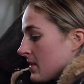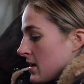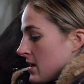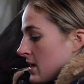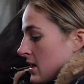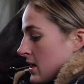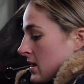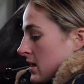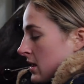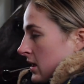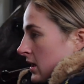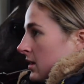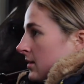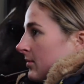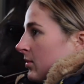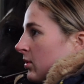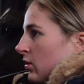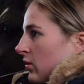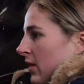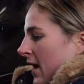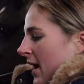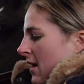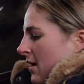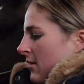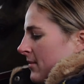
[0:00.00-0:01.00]
I'm gonna
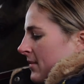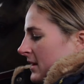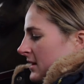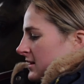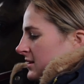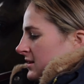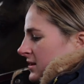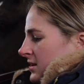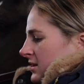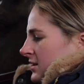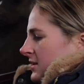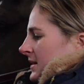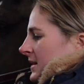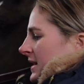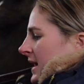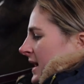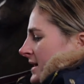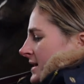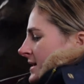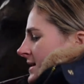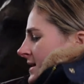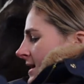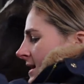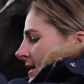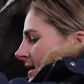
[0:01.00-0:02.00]
pull that out a bit just so he
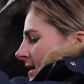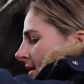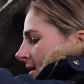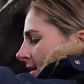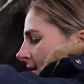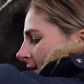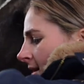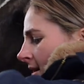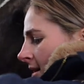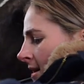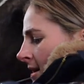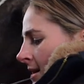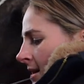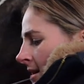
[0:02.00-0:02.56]
gets it, because